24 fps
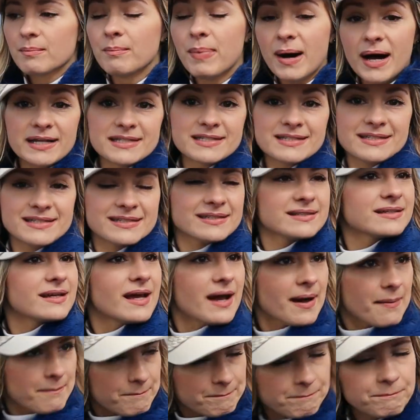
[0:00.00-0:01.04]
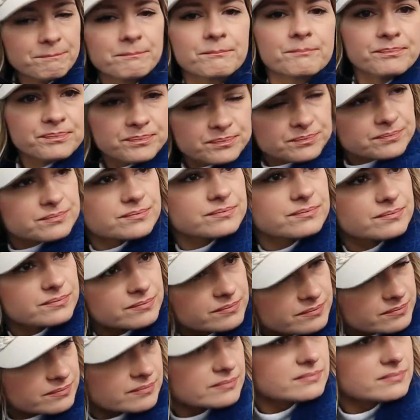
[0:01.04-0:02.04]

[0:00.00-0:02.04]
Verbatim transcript: but So you were just yeah. in your place and you were